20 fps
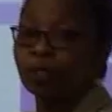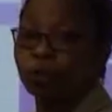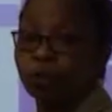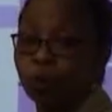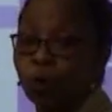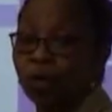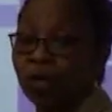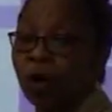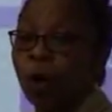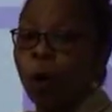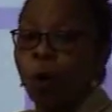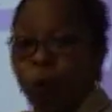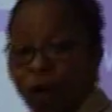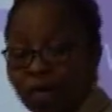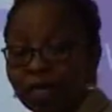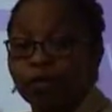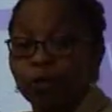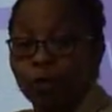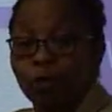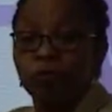the story.
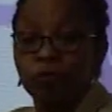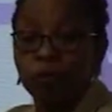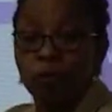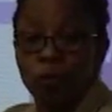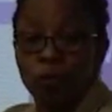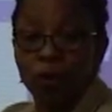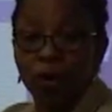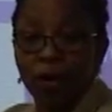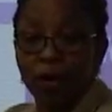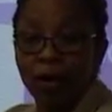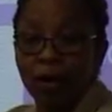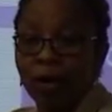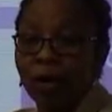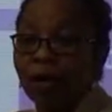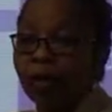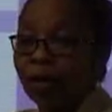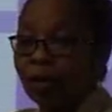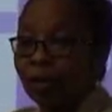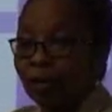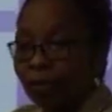What is your view?
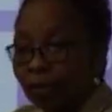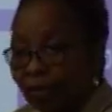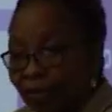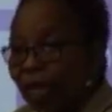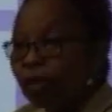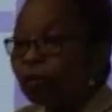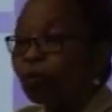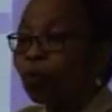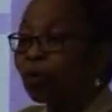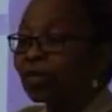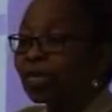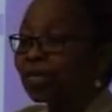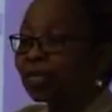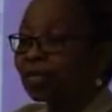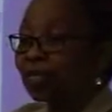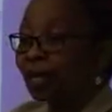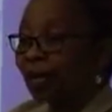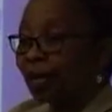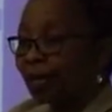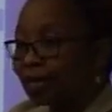Then you put
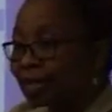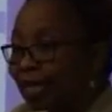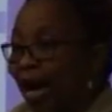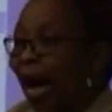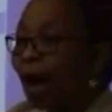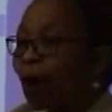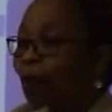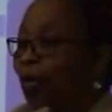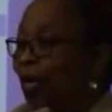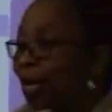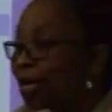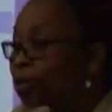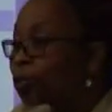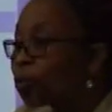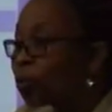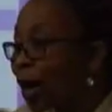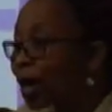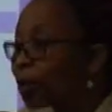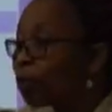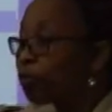it down as
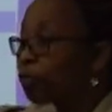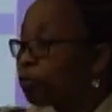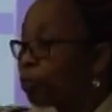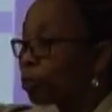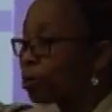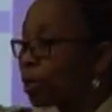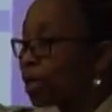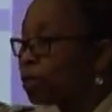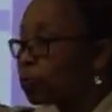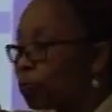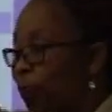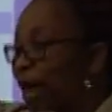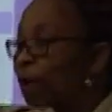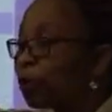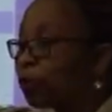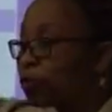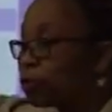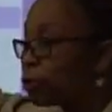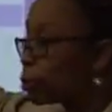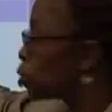as
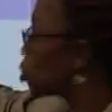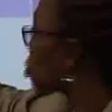part of your